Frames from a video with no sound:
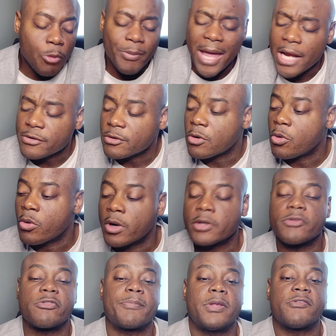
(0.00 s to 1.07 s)
back to
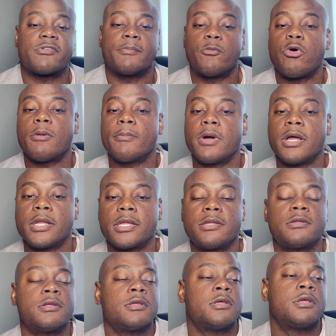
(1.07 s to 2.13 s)
court and spend some more
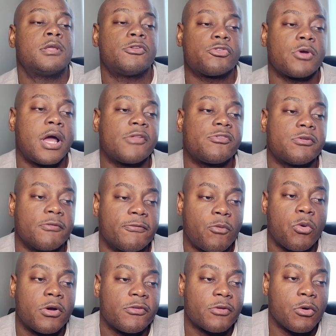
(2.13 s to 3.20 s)
money trying to
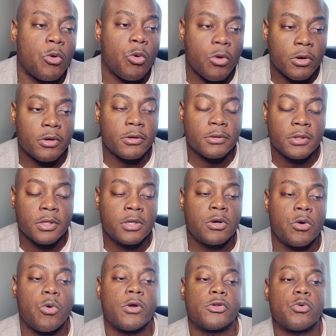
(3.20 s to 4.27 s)
enforce an order,
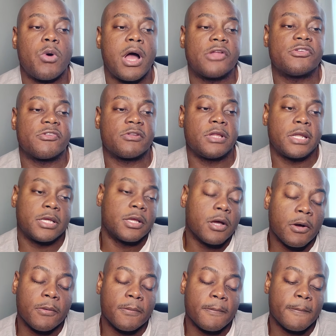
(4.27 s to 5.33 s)
or do I just let it
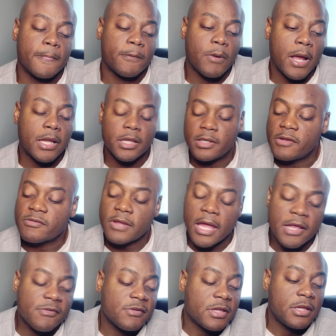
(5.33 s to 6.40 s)
go? Right. In this
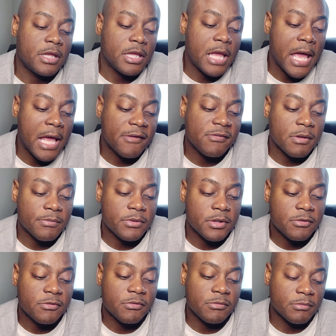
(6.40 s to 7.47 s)
case, he had
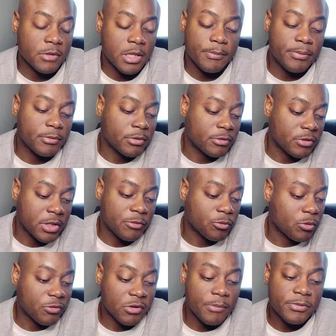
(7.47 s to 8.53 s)
something
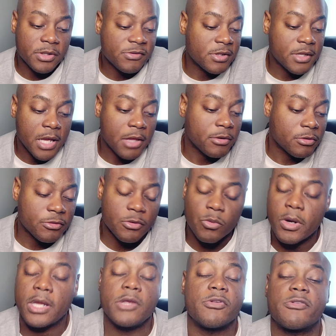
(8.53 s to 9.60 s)
something together to
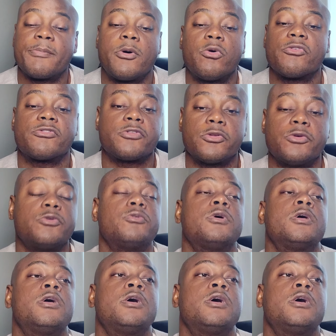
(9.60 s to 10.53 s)
where he was supposed to